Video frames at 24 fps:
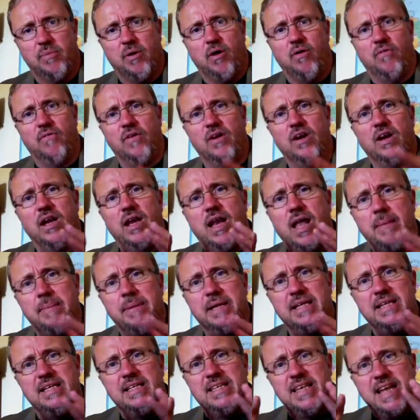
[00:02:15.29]
over
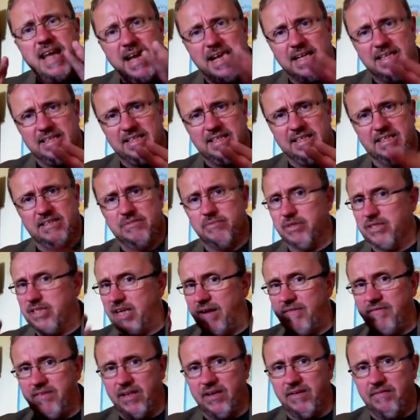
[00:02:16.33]
Lubbock, Texas, which
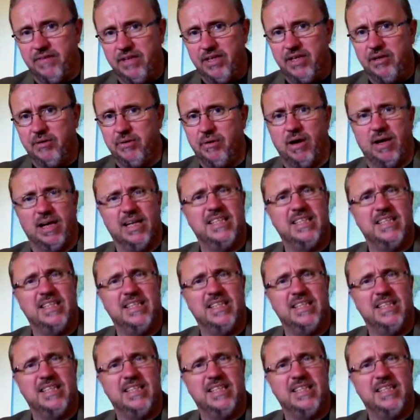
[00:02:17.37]
I've done a video on.